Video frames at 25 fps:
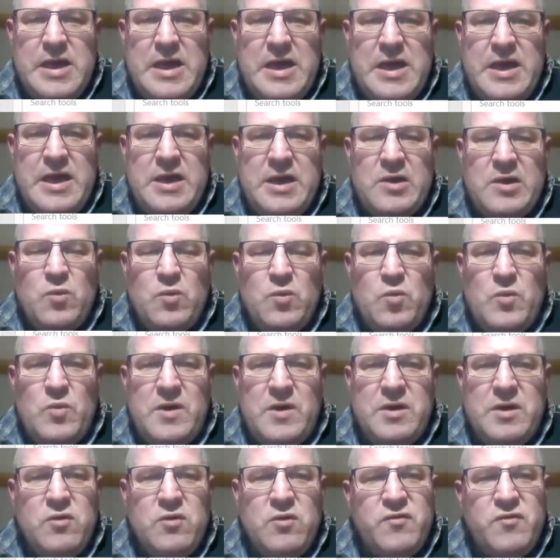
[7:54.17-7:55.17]
And
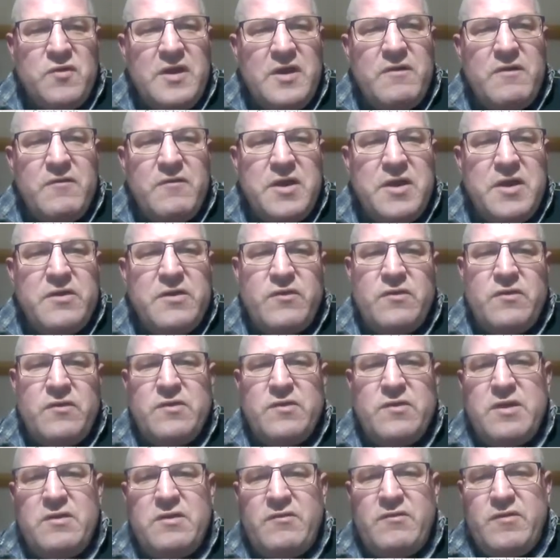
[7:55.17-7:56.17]
when you see this,
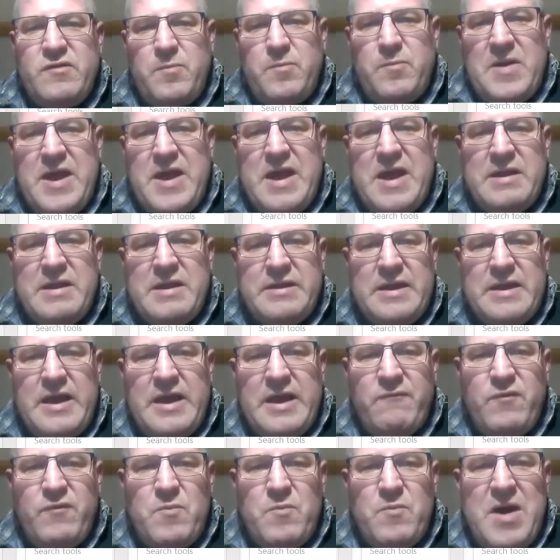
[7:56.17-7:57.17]
it's a plant
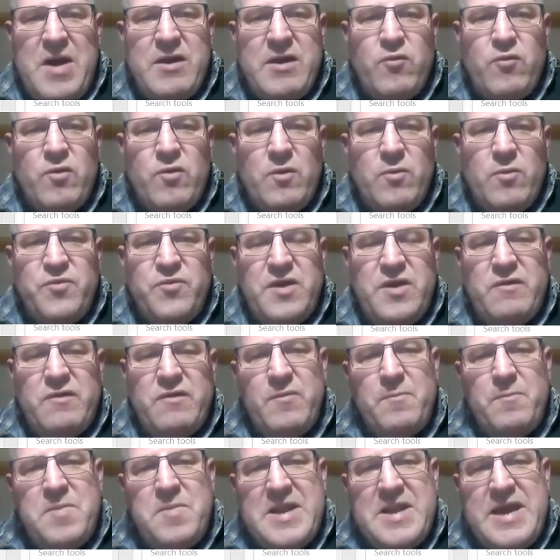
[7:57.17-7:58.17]
and the microbes. And
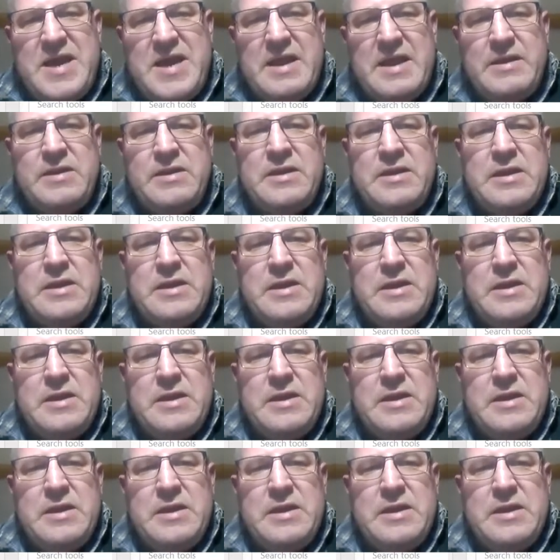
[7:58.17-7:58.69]
the plant,